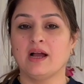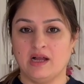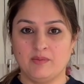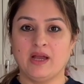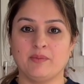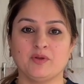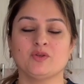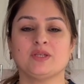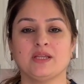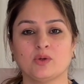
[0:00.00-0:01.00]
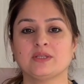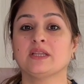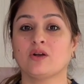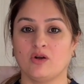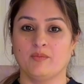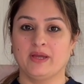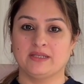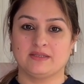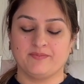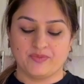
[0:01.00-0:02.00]
I'll be happy to see those in the
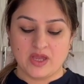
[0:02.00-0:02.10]
comments.